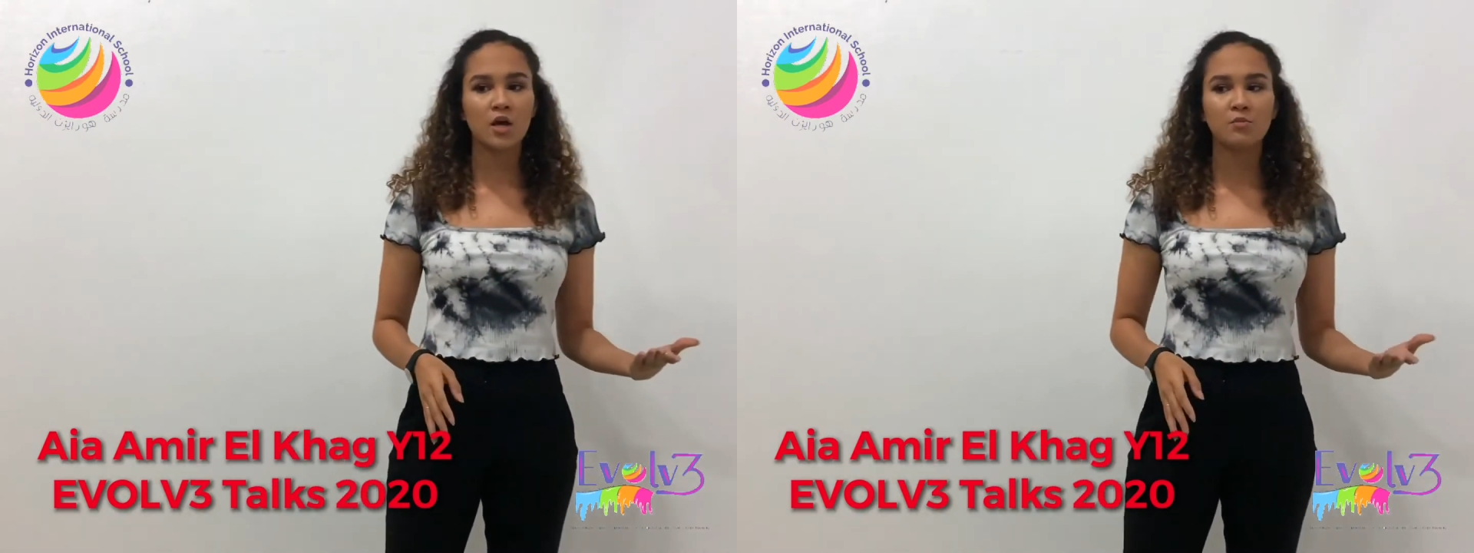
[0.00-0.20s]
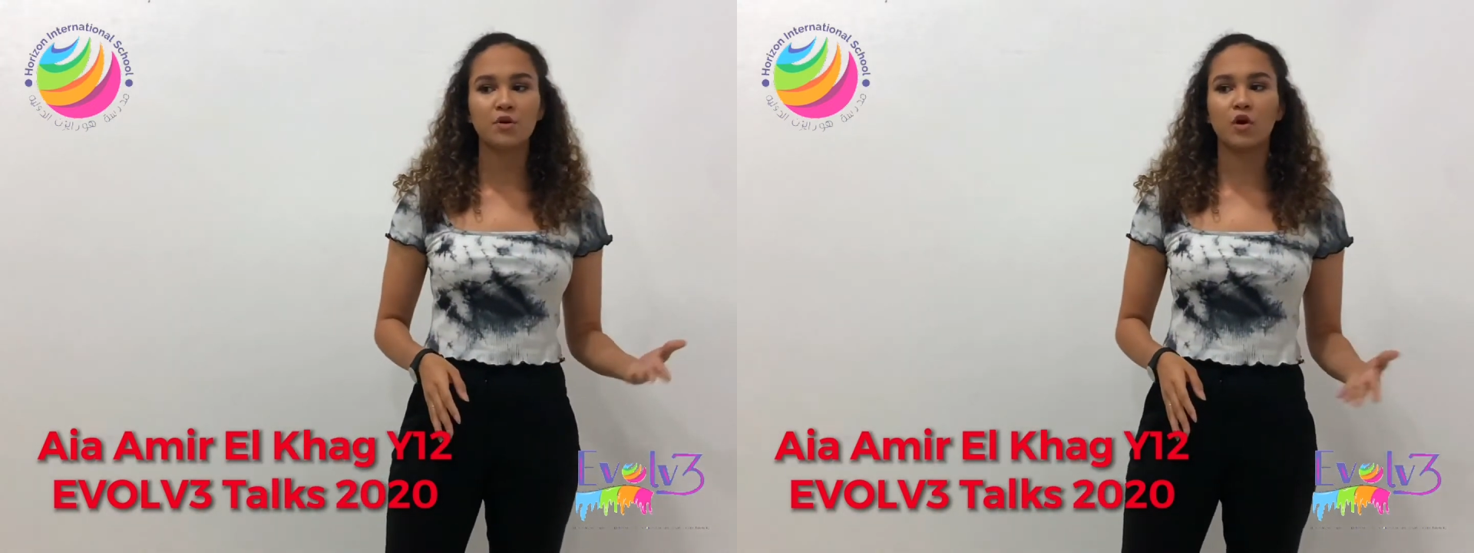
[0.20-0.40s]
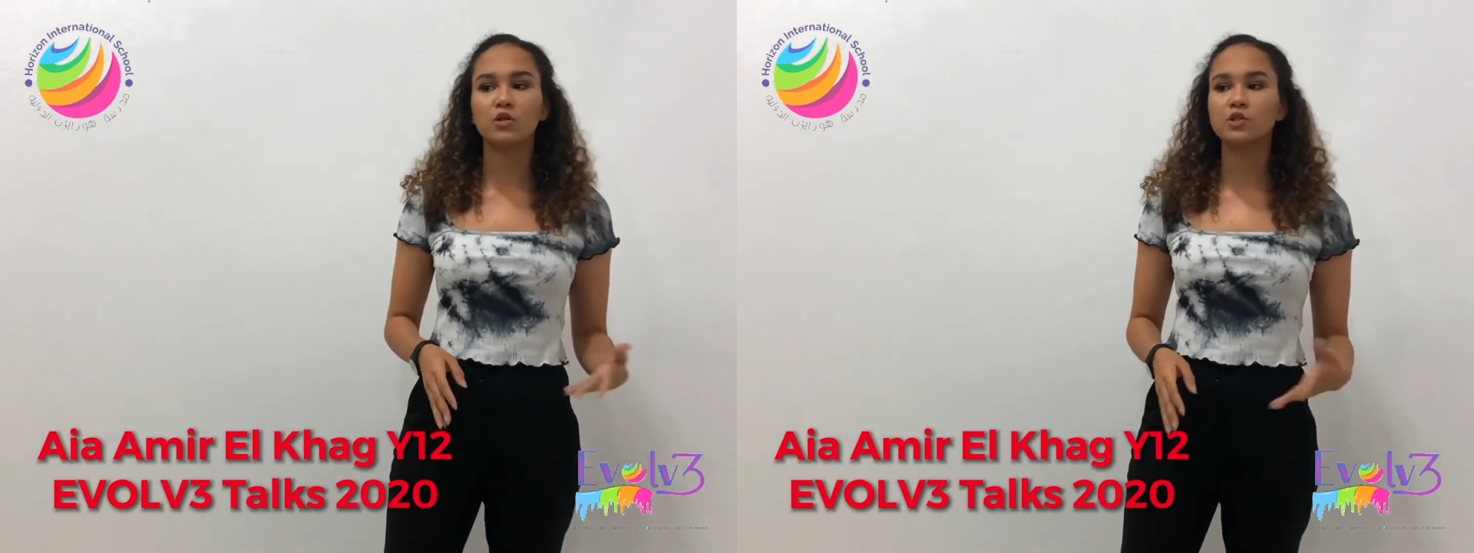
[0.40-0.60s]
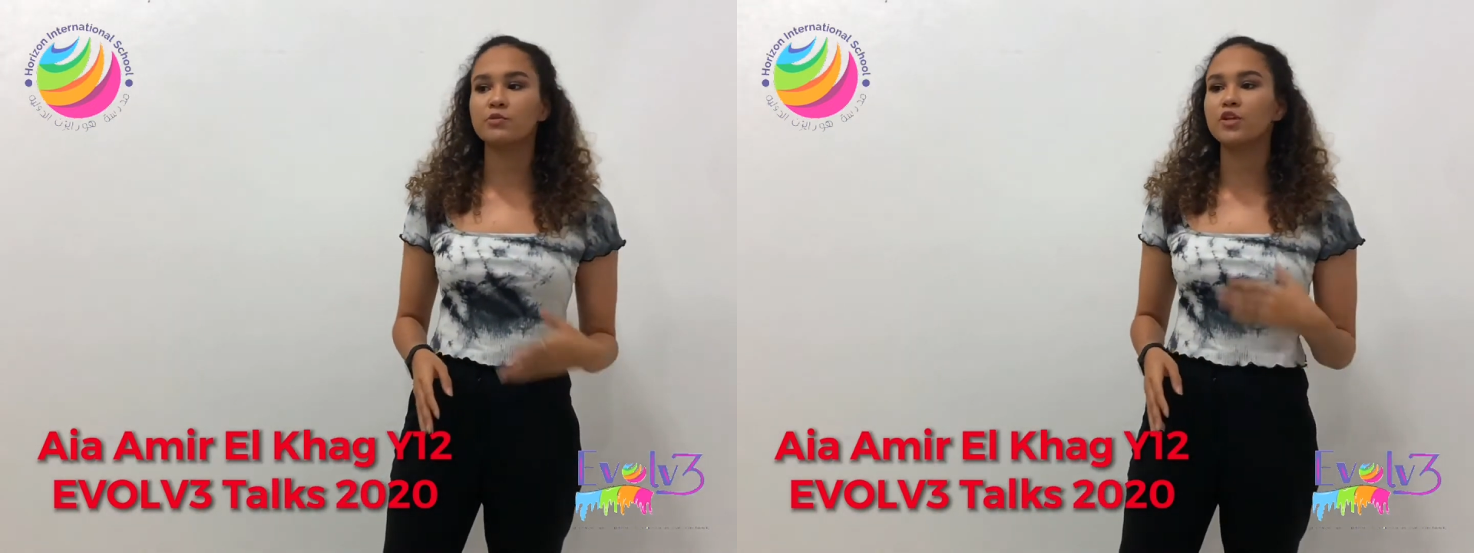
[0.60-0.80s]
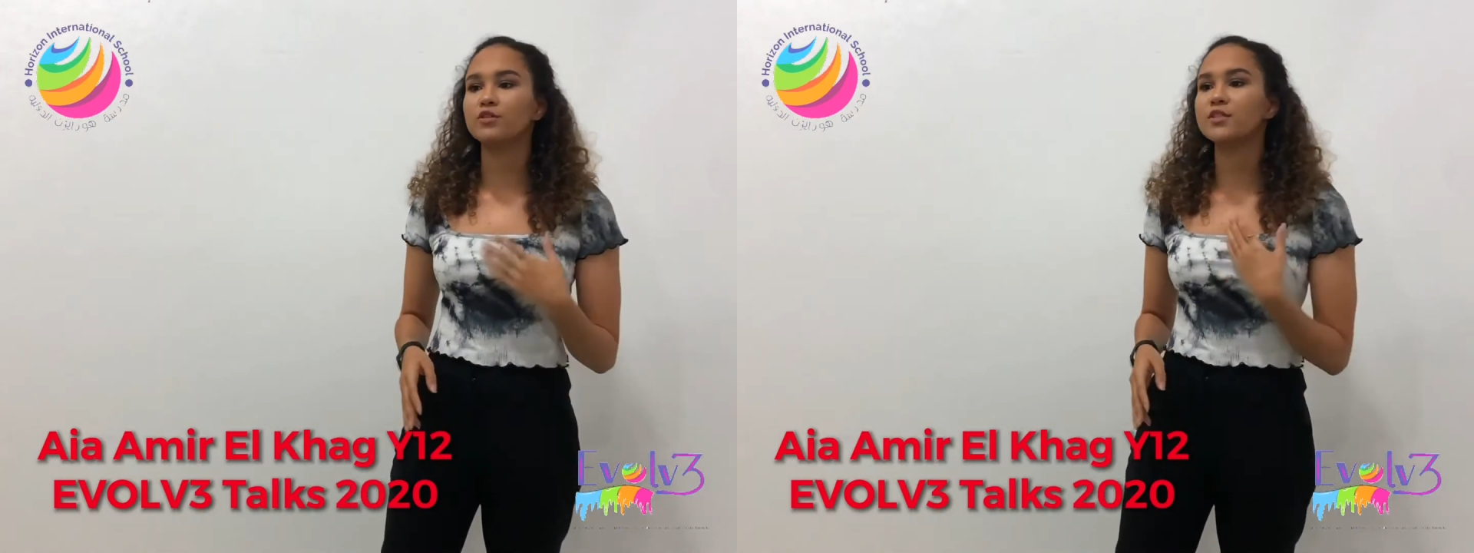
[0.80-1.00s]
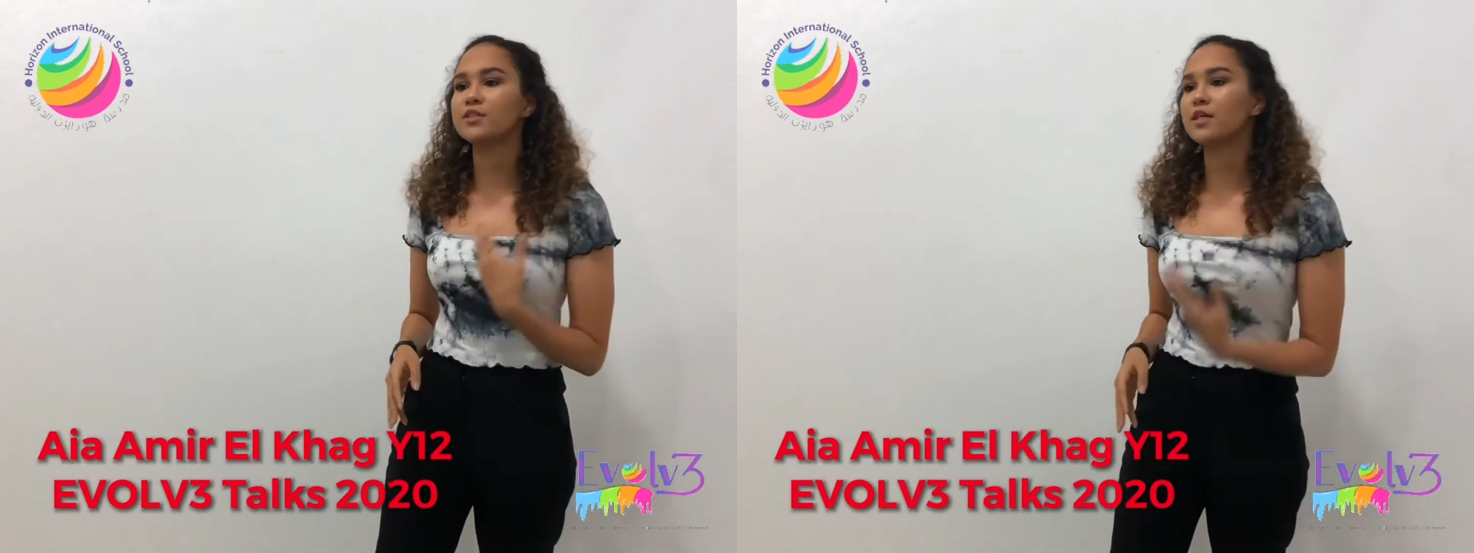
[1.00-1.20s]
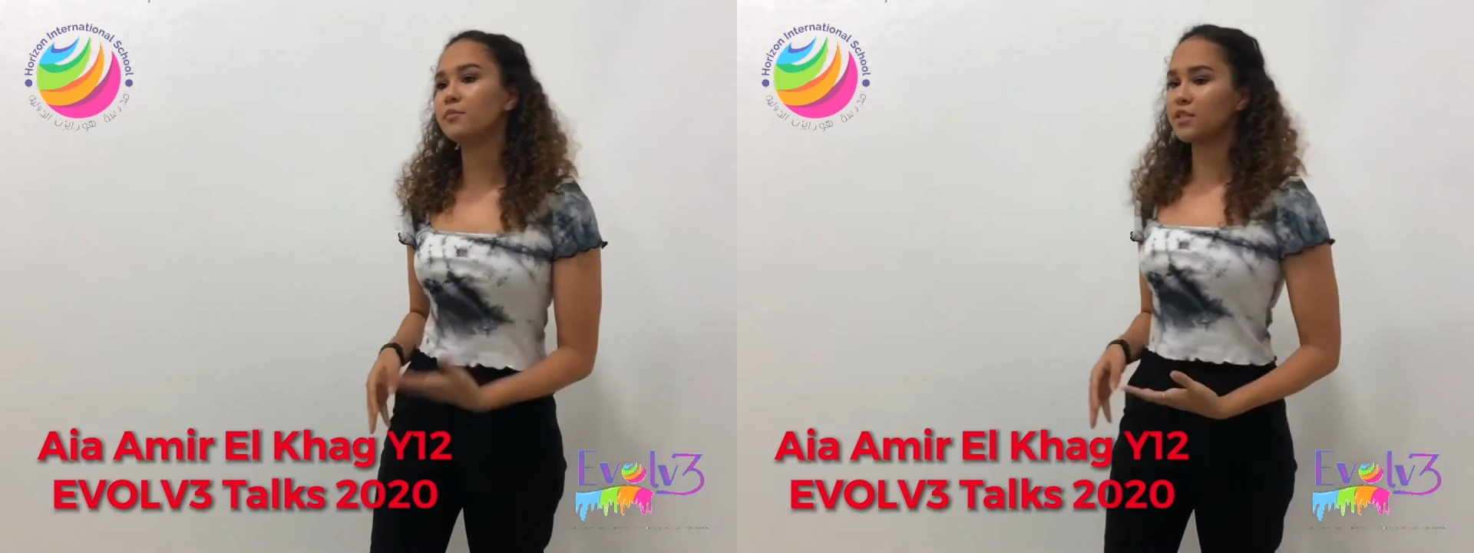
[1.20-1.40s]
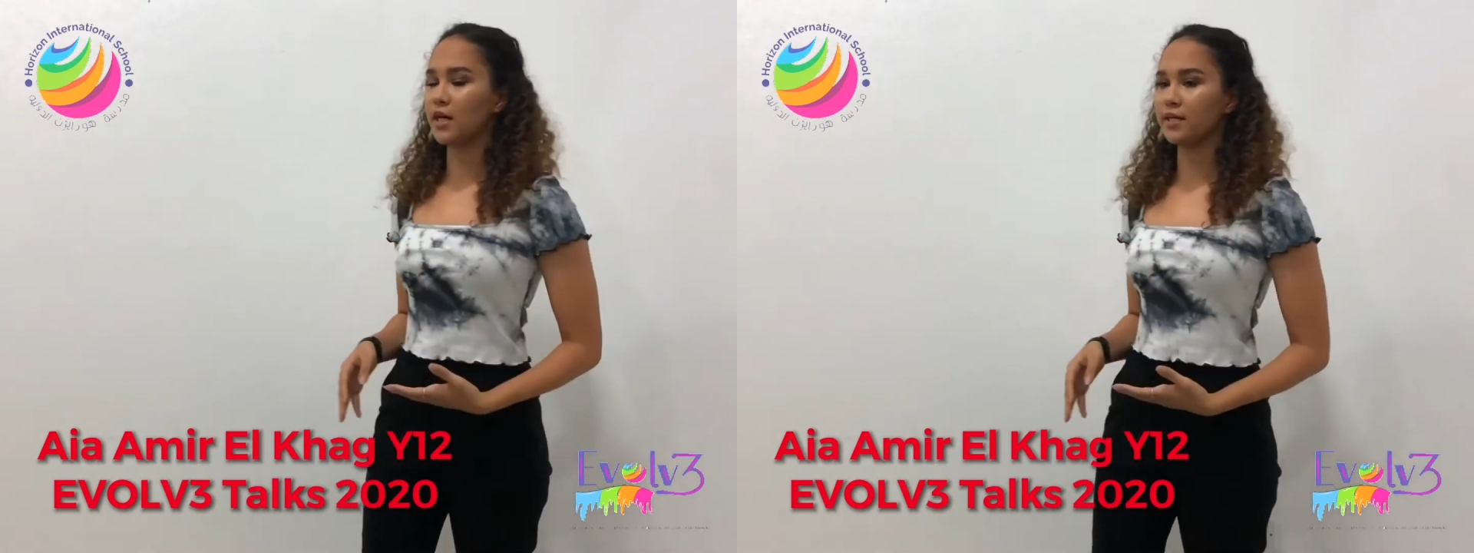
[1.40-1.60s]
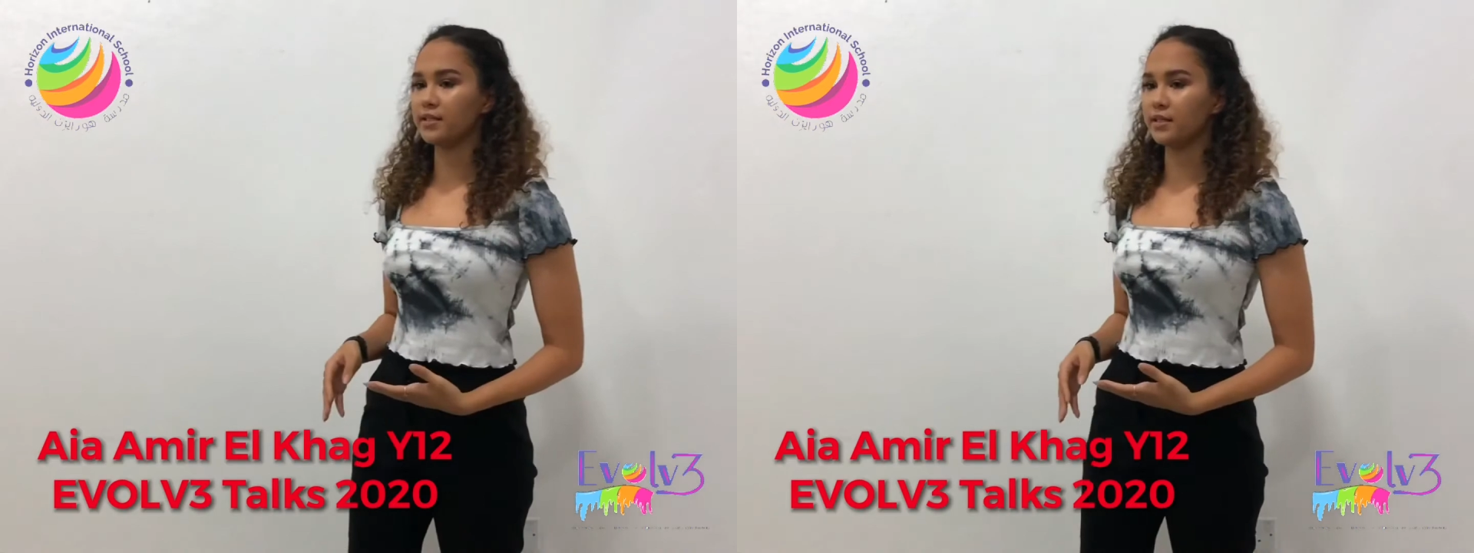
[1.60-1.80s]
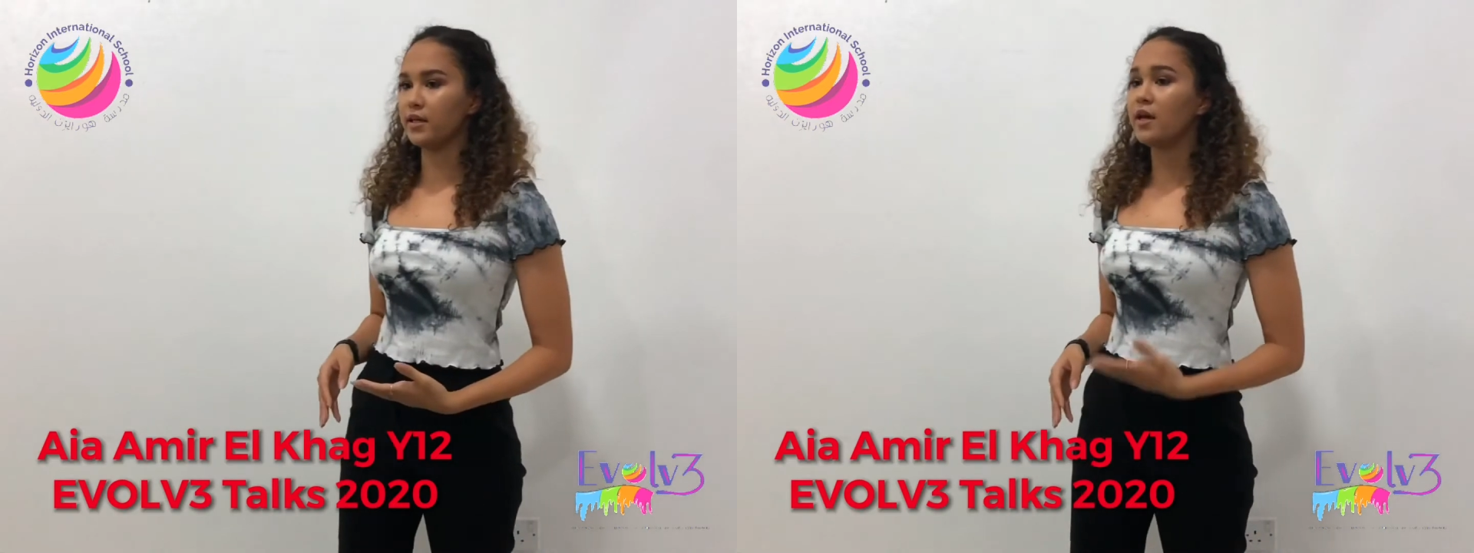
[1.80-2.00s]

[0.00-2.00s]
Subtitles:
but also in not stigmatizing